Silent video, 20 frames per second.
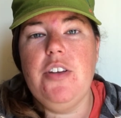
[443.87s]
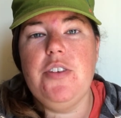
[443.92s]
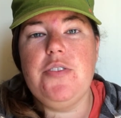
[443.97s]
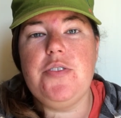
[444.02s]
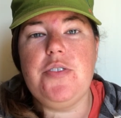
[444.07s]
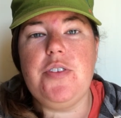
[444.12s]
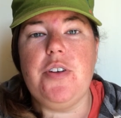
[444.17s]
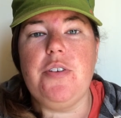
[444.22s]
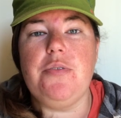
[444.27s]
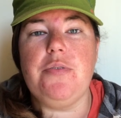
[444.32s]

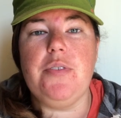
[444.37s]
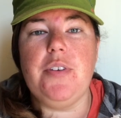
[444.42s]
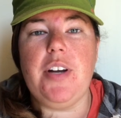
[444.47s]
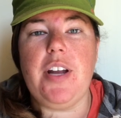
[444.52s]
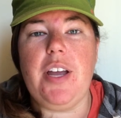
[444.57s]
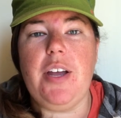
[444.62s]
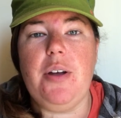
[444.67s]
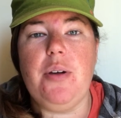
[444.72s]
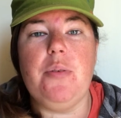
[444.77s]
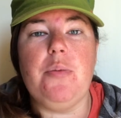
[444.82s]
So for
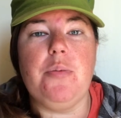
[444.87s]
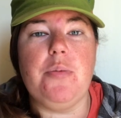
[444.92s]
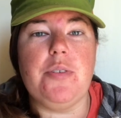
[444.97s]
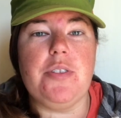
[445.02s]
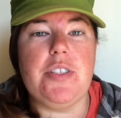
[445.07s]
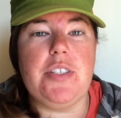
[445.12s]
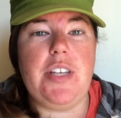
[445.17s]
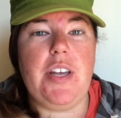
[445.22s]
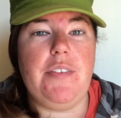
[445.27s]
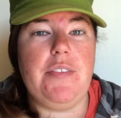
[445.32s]
now, we're
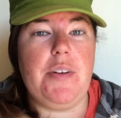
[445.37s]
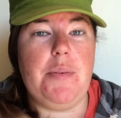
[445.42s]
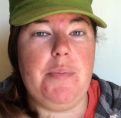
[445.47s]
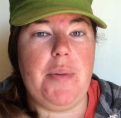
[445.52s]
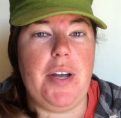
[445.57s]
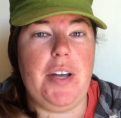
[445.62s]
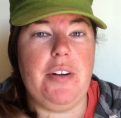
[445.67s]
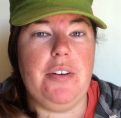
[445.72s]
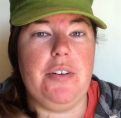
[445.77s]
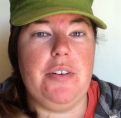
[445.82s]
just having to
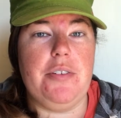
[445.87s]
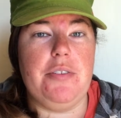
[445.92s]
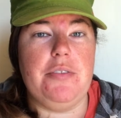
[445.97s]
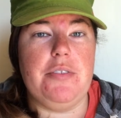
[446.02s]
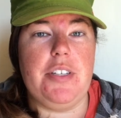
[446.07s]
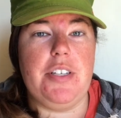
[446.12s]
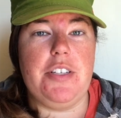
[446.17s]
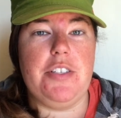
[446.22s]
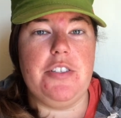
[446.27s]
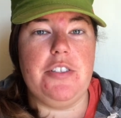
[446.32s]
buy our
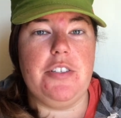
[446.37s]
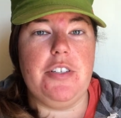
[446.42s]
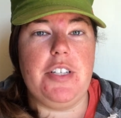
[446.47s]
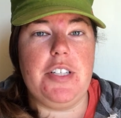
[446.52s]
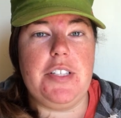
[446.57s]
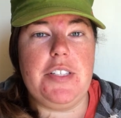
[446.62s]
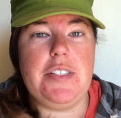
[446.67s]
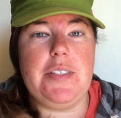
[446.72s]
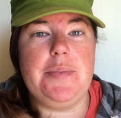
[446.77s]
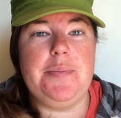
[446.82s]
own
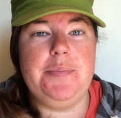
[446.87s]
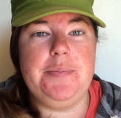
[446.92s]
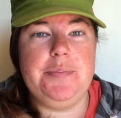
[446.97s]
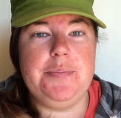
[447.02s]
insurance.